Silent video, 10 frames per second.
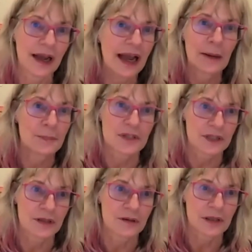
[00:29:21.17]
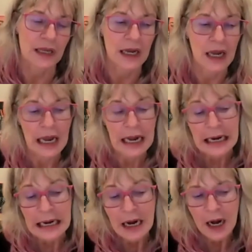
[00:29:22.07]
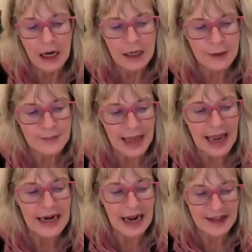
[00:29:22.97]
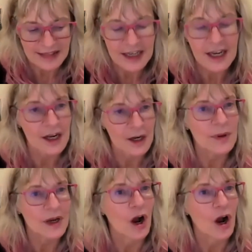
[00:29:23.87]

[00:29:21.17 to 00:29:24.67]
Absolutely. And I think it can be